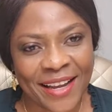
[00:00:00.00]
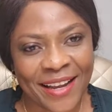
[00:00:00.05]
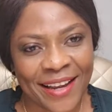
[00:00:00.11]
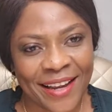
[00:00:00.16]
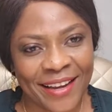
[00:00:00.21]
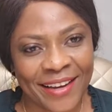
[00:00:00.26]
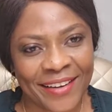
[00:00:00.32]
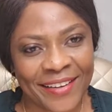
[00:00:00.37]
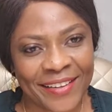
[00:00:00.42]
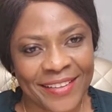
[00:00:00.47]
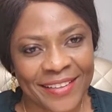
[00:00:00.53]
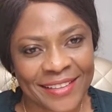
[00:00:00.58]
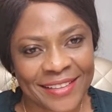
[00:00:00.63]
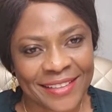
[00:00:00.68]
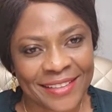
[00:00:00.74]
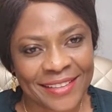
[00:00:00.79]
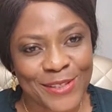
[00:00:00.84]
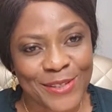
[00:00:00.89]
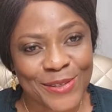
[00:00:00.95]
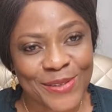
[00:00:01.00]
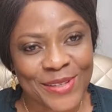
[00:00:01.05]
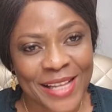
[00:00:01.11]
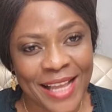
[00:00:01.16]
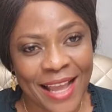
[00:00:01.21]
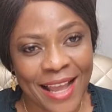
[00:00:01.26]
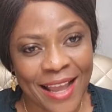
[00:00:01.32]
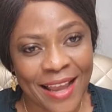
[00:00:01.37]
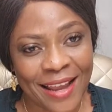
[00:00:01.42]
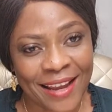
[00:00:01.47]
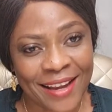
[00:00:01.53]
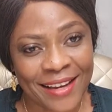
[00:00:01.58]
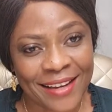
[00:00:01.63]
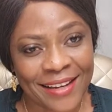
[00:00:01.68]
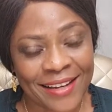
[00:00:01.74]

here. Today